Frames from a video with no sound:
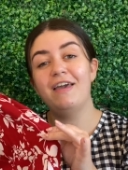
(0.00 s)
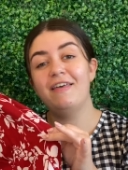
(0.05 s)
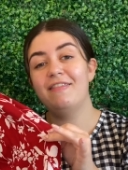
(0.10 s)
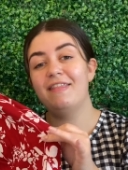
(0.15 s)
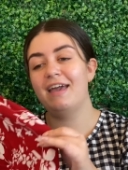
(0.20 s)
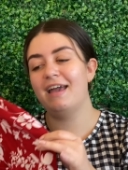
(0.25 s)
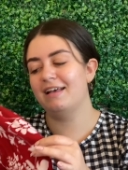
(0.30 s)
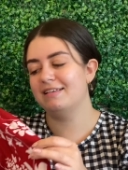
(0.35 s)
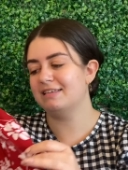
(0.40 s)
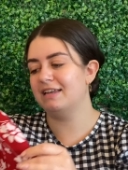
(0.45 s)
in
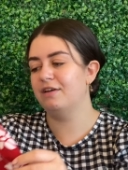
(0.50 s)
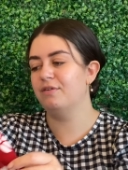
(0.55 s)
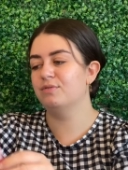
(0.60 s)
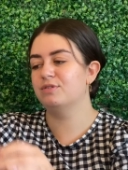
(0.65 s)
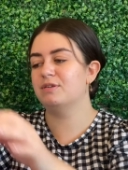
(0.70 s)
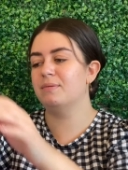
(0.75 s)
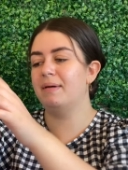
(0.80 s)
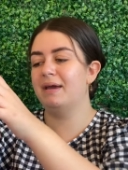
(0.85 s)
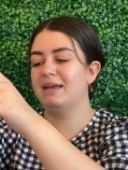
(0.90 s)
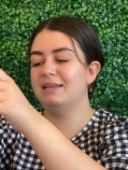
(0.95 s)
this and it
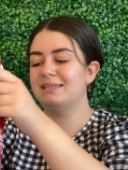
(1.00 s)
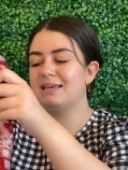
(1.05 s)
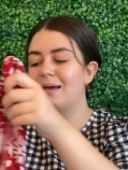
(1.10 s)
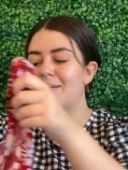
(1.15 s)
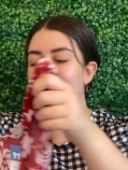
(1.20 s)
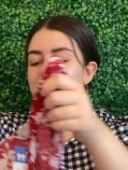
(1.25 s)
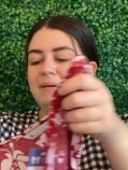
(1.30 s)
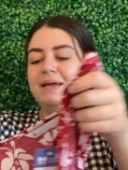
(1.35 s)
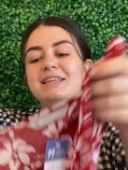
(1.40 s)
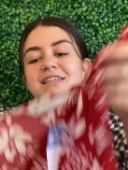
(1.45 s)
also makes it a
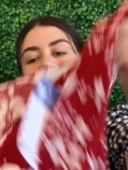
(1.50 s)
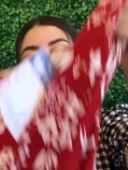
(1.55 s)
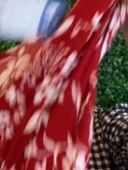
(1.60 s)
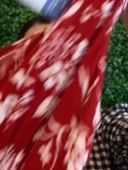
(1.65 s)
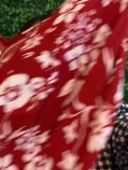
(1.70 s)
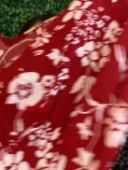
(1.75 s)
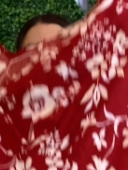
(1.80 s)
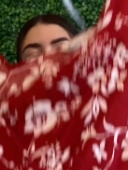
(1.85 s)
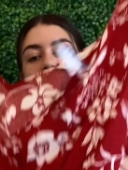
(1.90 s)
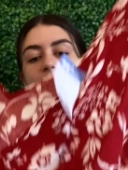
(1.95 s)
bit
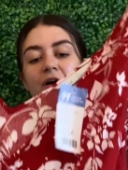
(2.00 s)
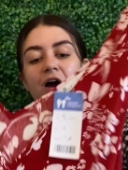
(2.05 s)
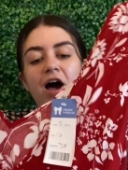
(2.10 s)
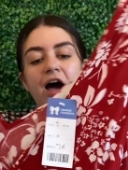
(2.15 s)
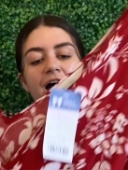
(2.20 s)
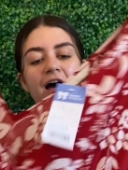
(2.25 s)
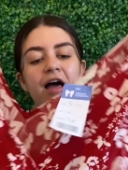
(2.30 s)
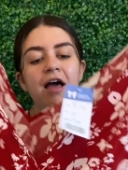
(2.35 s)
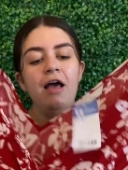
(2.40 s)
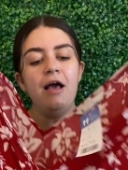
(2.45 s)
difficult with a
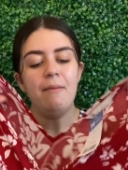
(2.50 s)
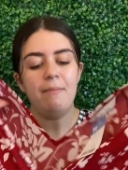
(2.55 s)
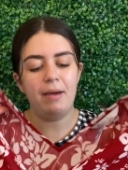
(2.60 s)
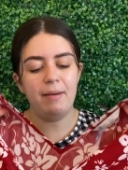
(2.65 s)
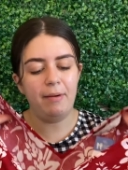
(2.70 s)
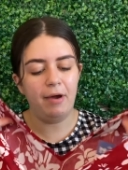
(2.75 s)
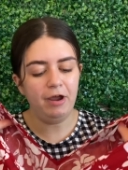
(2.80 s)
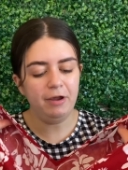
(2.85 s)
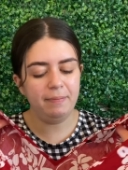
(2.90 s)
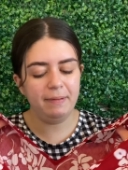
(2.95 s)
bra. But
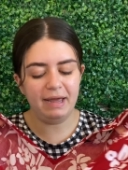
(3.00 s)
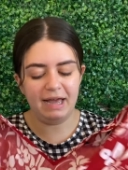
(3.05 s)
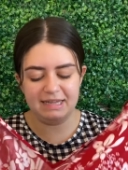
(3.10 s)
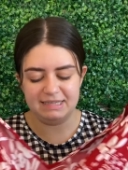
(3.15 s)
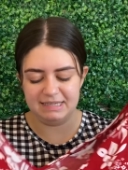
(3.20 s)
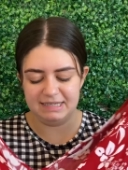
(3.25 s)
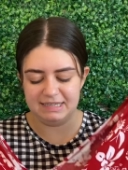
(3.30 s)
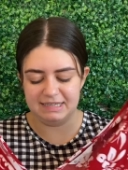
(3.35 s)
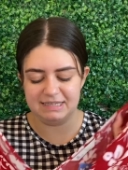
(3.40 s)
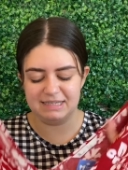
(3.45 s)
I'm hoping as
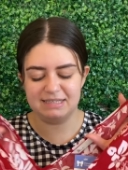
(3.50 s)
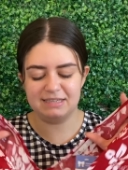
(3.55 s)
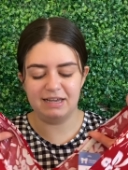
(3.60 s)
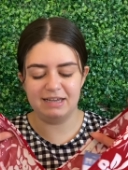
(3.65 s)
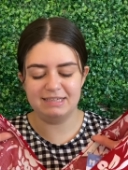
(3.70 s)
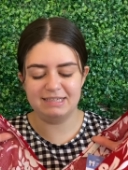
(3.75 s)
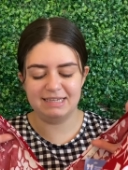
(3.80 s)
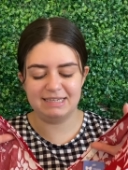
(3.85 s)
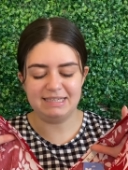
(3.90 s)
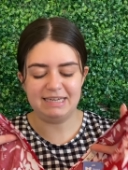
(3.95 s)
this is a
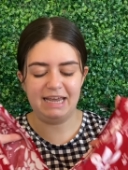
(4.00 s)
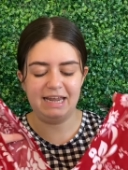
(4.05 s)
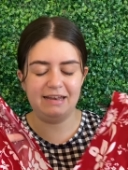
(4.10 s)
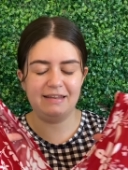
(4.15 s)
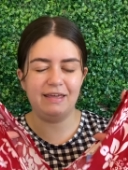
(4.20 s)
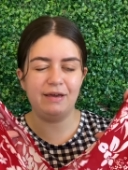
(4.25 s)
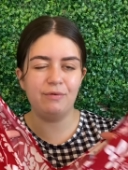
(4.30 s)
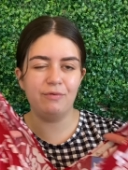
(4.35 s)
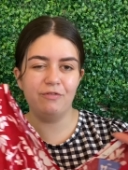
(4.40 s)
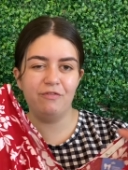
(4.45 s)
size 16
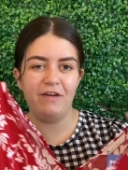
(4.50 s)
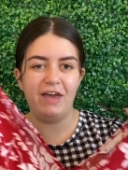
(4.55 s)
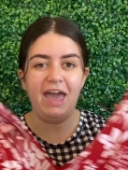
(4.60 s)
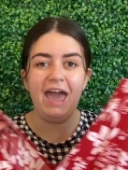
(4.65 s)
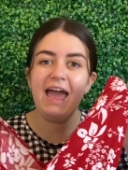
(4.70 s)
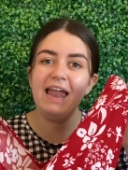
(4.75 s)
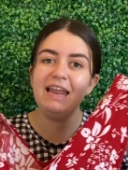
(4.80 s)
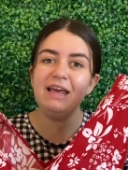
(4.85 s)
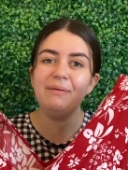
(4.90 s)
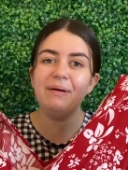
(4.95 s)
that it will fit
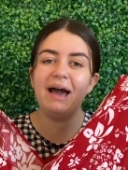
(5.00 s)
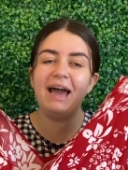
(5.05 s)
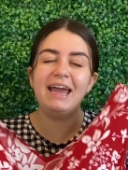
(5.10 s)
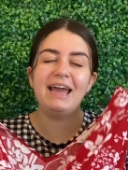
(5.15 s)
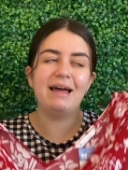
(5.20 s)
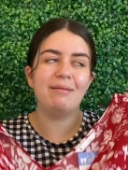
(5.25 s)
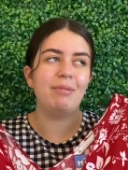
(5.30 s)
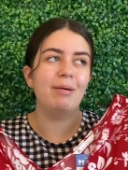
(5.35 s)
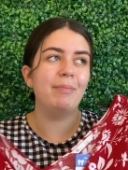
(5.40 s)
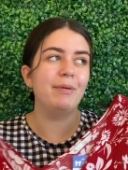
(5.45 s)
anyway
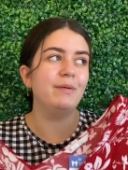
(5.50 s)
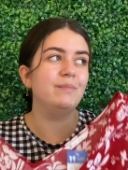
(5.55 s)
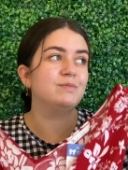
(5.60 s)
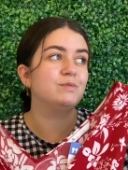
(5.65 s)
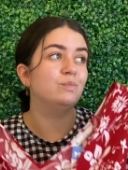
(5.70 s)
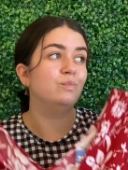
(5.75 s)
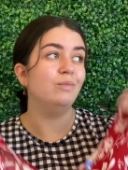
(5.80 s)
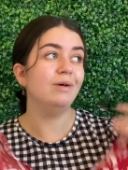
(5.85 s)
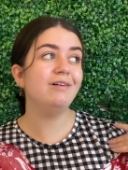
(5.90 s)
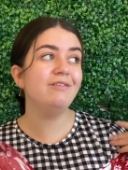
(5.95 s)
and my boobs
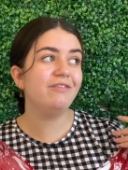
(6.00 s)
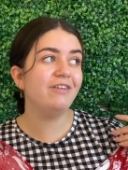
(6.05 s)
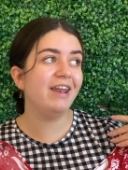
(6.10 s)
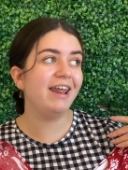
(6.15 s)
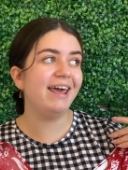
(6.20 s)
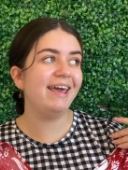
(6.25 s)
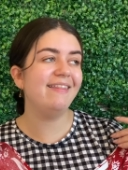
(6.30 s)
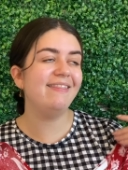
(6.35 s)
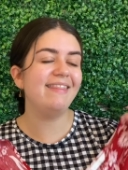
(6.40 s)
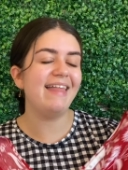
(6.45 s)
will fit
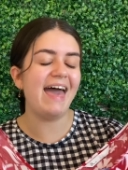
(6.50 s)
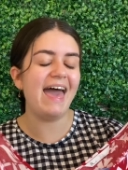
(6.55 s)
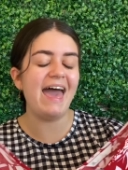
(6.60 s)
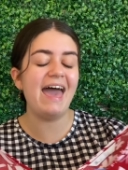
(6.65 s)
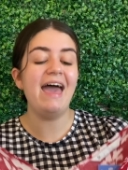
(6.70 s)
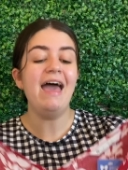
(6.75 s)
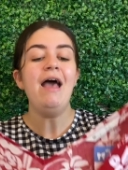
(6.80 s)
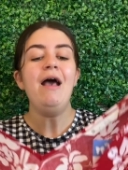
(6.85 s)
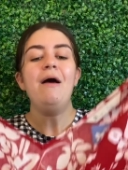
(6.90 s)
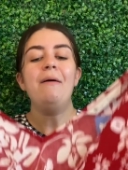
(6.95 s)
it in there.
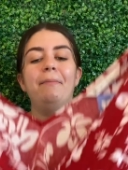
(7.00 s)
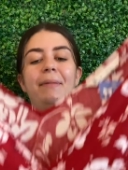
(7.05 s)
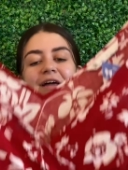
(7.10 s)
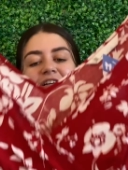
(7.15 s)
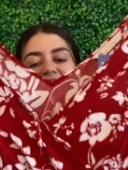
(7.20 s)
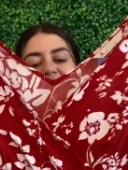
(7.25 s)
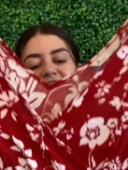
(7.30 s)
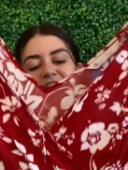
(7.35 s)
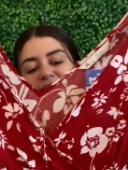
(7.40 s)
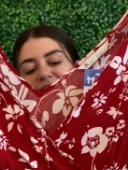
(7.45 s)
But I
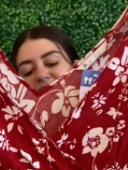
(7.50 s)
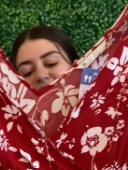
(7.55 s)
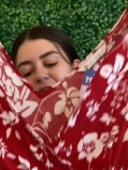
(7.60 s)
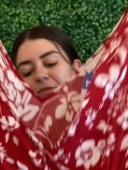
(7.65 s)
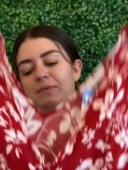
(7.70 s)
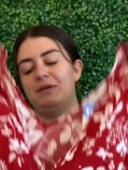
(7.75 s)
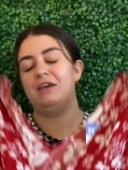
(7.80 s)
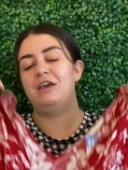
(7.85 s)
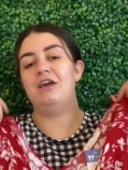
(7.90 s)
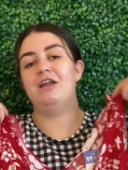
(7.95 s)
think this is
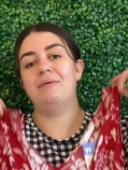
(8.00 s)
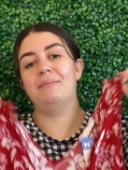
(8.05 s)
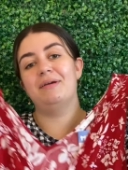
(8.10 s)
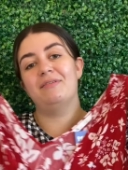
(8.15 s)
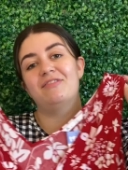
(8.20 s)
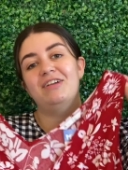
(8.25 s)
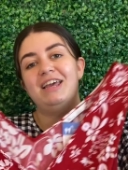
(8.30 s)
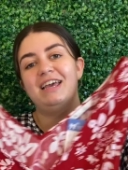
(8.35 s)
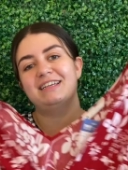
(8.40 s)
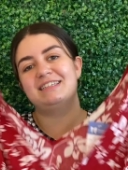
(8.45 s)
super cute and I'm
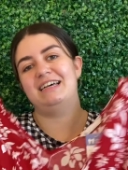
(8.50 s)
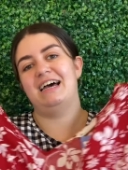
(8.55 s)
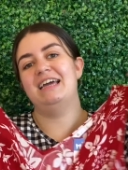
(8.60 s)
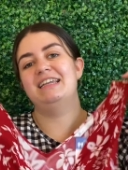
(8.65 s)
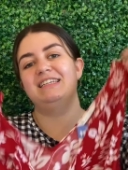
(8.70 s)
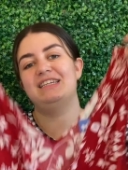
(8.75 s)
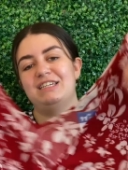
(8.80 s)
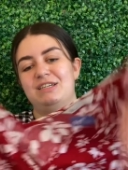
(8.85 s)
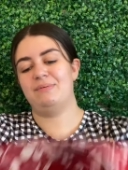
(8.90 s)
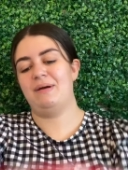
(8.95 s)
really
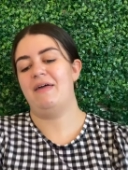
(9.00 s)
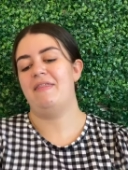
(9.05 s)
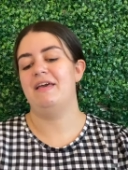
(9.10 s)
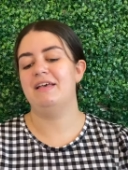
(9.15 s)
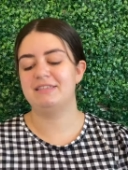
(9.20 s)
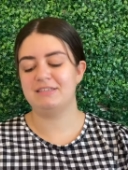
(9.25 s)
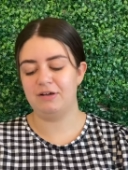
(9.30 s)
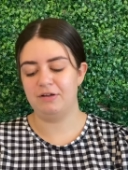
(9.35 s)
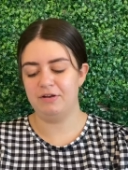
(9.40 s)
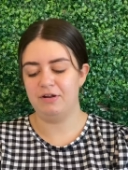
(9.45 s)
excited to wear
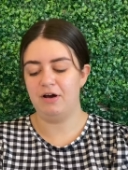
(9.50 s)
this on